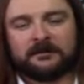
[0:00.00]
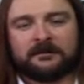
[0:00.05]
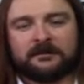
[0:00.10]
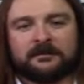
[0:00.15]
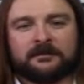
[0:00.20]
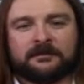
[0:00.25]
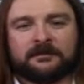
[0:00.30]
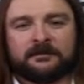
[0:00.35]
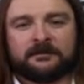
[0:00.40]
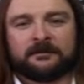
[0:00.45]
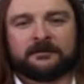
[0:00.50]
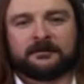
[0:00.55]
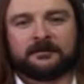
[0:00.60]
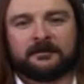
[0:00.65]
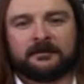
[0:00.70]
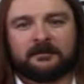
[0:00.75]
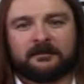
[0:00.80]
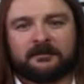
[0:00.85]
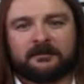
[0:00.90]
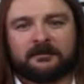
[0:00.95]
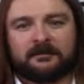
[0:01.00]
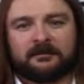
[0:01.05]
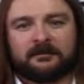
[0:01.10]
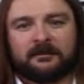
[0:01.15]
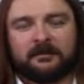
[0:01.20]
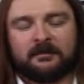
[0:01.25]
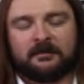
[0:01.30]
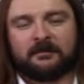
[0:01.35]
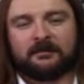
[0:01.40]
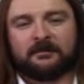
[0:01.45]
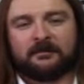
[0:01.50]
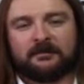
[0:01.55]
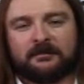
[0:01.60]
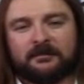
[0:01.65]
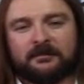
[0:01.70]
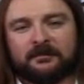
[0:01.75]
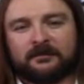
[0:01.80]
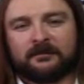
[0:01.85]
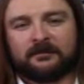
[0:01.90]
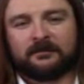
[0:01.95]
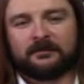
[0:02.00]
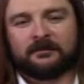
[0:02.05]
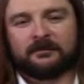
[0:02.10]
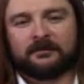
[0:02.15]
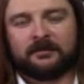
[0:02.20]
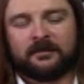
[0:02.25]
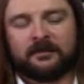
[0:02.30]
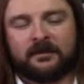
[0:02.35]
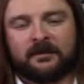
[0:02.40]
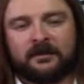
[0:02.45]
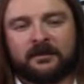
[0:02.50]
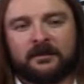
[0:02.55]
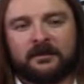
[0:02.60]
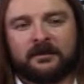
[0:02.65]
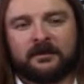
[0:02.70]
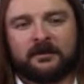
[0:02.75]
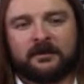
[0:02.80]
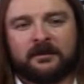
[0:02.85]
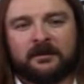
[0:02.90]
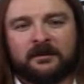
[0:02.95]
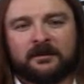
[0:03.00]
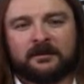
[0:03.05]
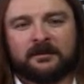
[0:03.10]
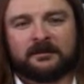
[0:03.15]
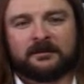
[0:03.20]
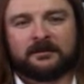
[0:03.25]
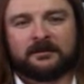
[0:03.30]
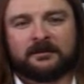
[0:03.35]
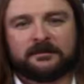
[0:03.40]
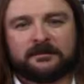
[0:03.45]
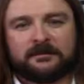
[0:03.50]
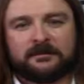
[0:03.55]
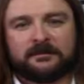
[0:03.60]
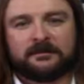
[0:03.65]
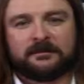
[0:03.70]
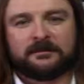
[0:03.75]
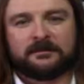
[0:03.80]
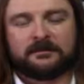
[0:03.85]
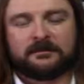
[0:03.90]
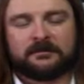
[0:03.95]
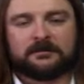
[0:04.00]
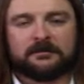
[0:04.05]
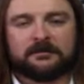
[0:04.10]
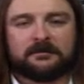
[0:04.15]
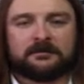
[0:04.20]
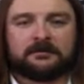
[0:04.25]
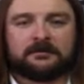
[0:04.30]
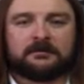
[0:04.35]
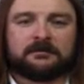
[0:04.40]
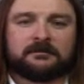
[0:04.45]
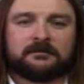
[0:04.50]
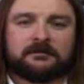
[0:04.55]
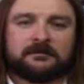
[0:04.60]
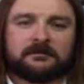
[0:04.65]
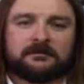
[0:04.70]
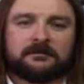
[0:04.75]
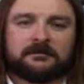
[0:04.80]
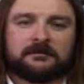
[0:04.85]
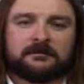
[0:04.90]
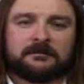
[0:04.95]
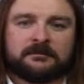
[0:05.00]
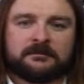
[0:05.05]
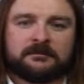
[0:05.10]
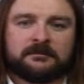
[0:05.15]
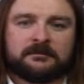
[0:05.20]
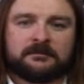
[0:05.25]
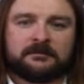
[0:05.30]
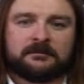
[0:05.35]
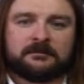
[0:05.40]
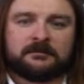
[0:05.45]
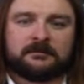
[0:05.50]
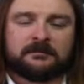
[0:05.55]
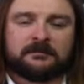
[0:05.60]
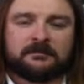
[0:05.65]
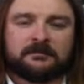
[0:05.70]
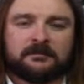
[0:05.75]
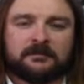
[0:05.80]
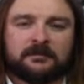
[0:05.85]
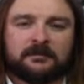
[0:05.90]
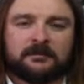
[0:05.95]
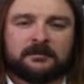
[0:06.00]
(silent)